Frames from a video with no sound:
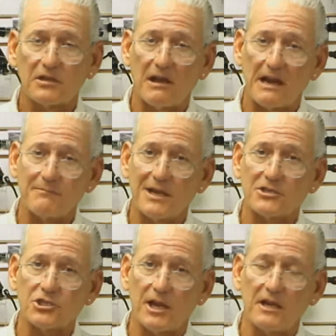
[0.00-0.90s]
tide may
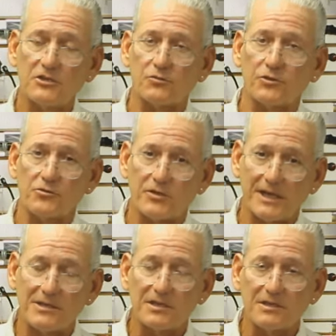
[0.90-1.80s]
change, or you'll
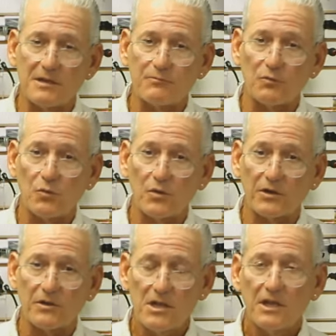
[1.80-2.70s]
get into deeper
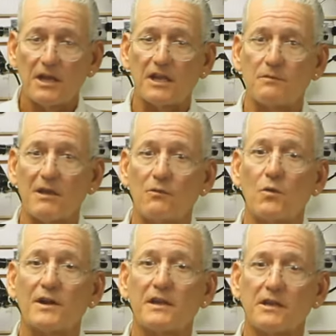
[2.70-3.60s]
water, and you may
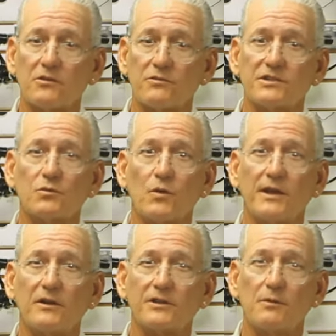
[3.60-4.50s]
want to increase the
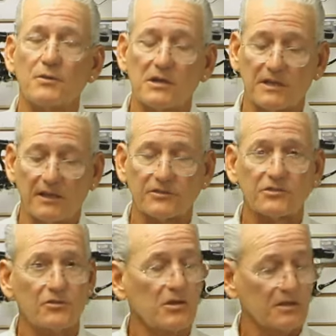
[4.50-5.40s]
weight on your bucktail.
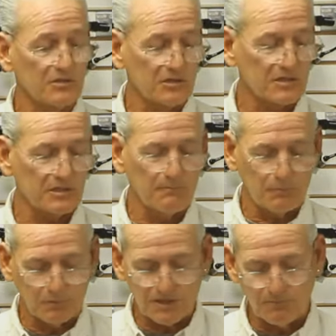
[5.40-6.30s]
So you can just
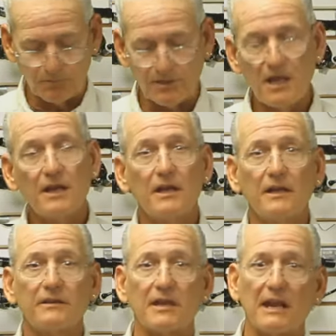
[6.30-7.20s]
simply
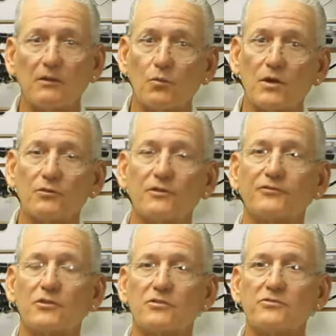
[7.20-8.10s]
take the one
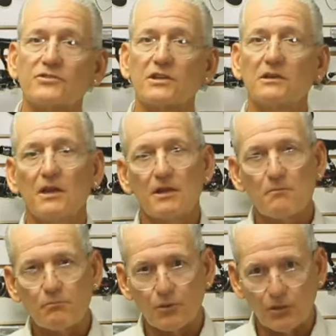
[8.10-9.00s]
off you're using,
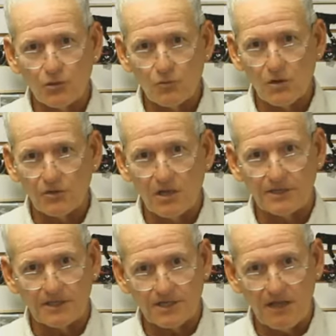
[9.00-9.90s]
put a new one on
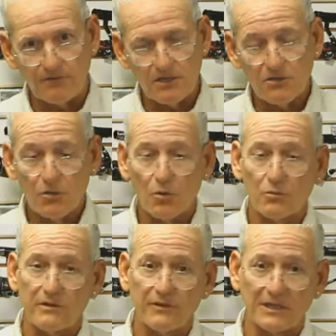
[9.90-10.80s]
that's heavier
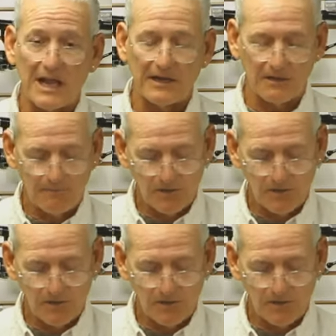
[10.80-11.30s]
or even lighter.